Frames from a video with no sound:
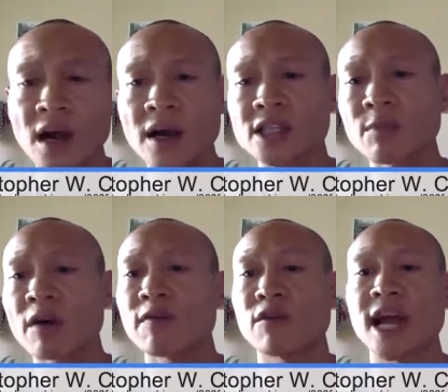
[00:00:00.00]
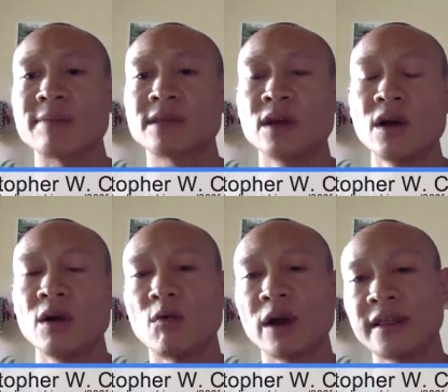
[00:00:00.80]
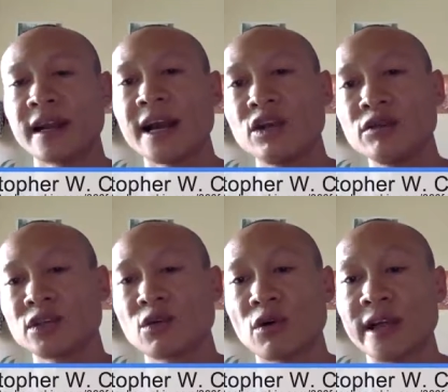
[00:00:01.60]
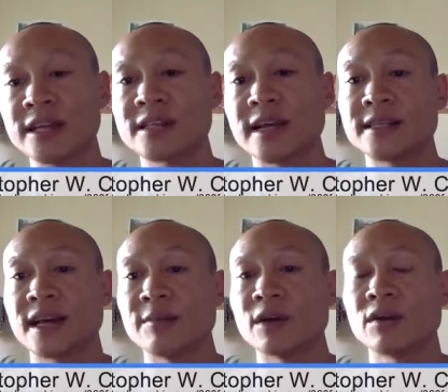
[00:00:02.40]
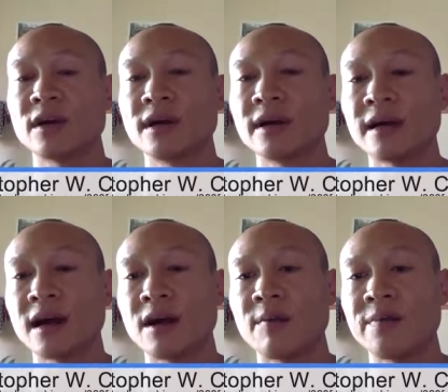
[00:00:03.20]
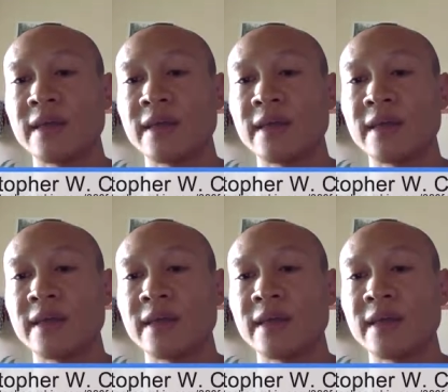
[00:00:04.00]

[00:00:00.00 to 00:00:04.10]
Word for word: uh, smartphone apps. One thing I use is called Insight Timer. Um,